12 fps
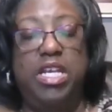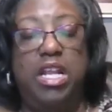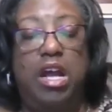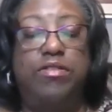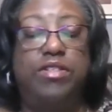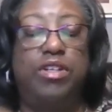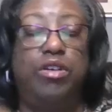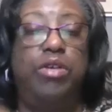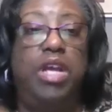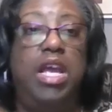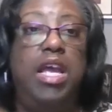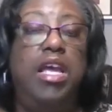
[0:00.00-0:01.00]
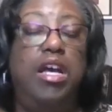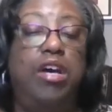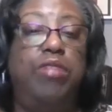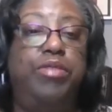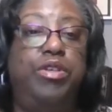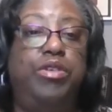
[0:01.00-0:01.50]
can also
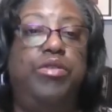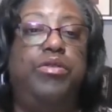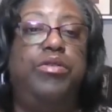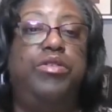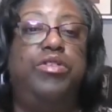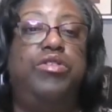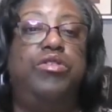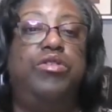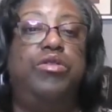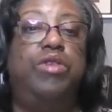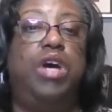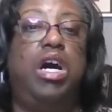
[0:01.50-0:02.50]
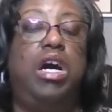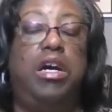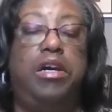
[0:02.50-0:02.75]
help you to